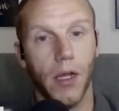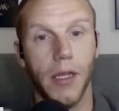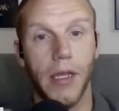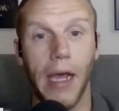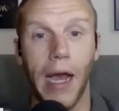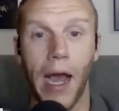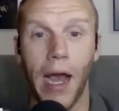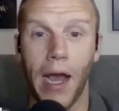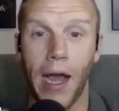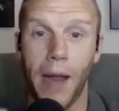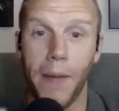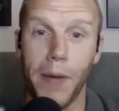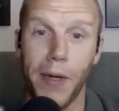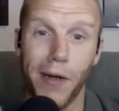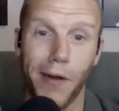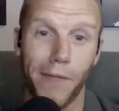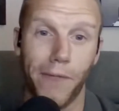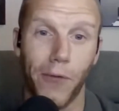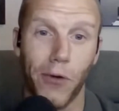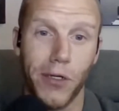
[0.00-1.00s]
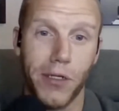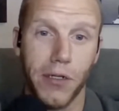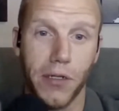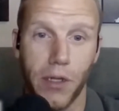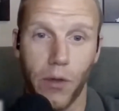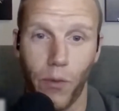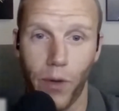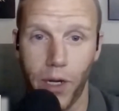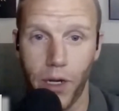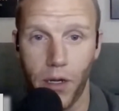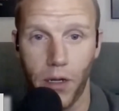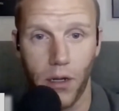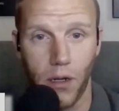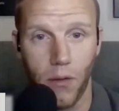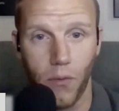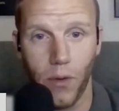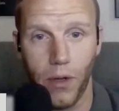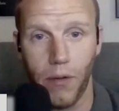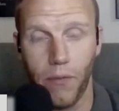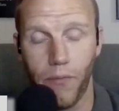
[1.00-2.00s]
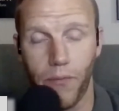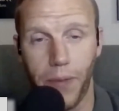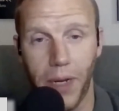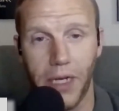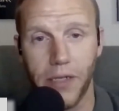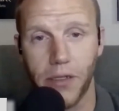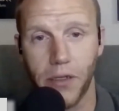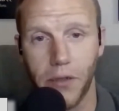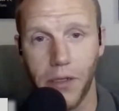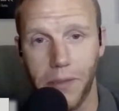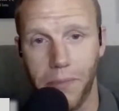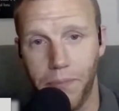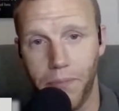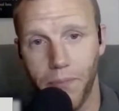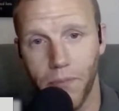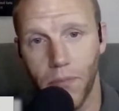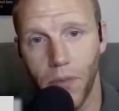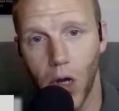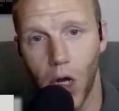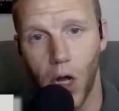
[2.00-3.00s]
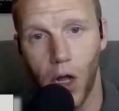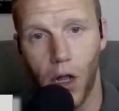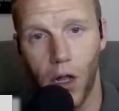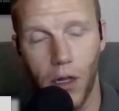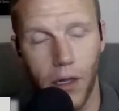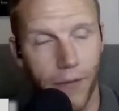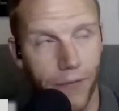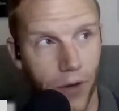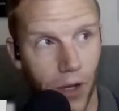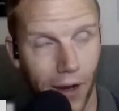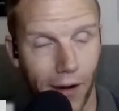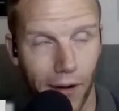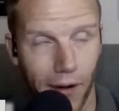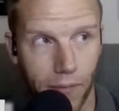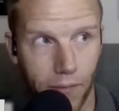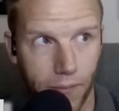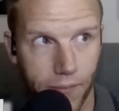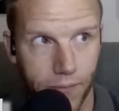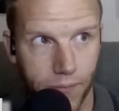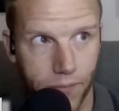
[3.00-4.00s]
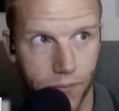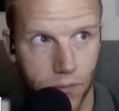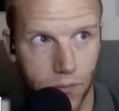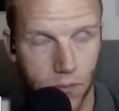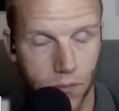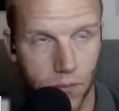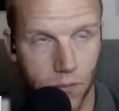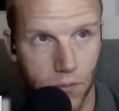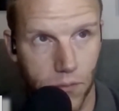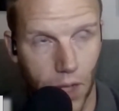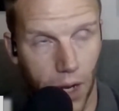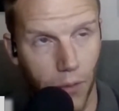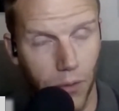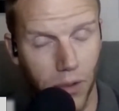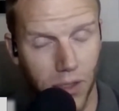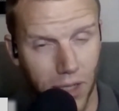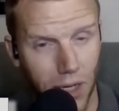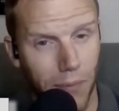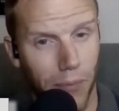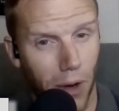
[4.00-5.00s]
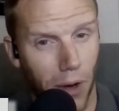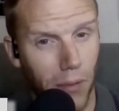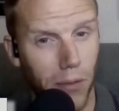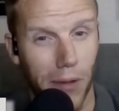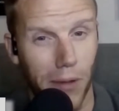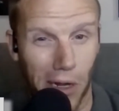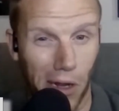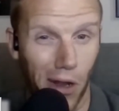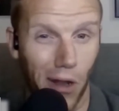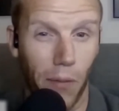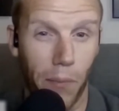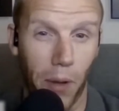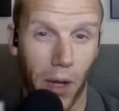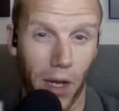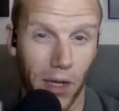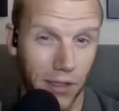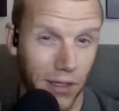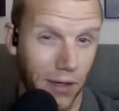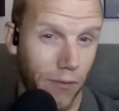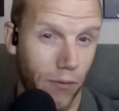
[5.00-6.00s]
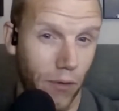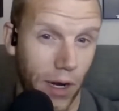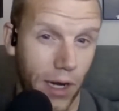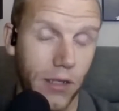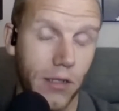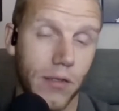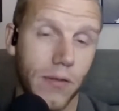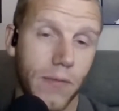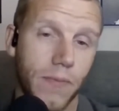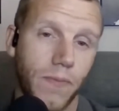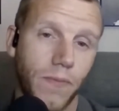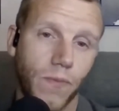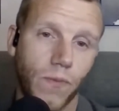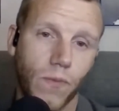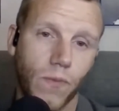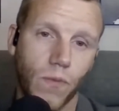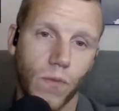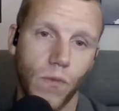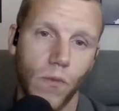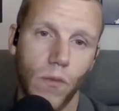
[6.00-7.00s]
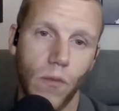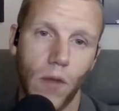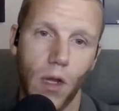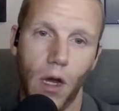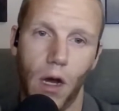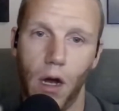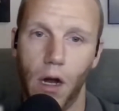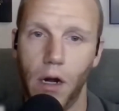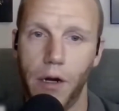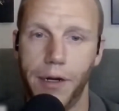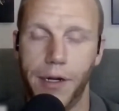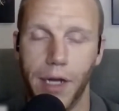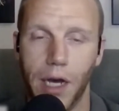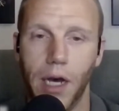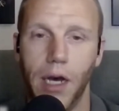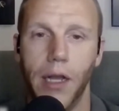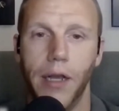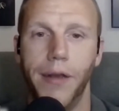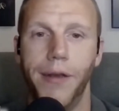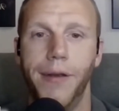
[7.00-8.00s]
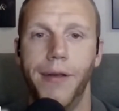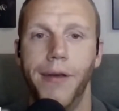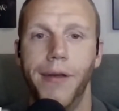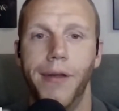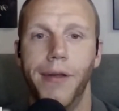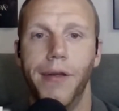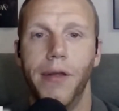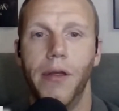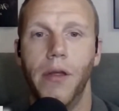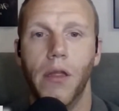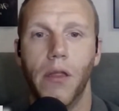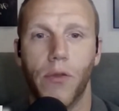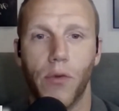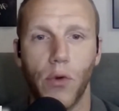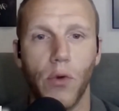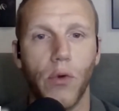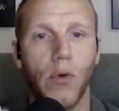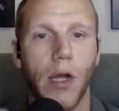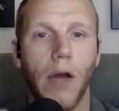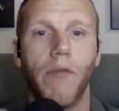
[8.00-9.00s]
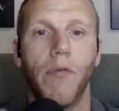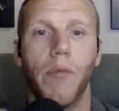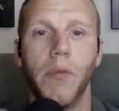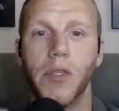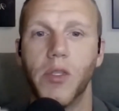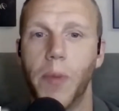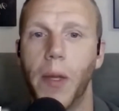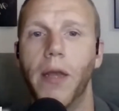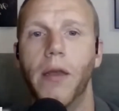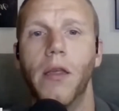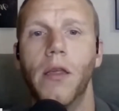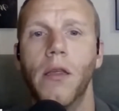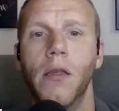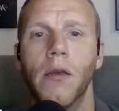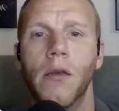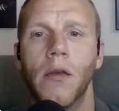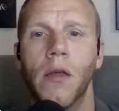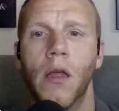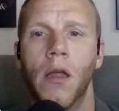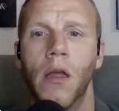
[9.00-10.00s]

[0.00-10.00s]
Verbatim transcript: Yeah, I mean, unfortunately, when when basically all, if not I would say probably all positive rights are done through government spending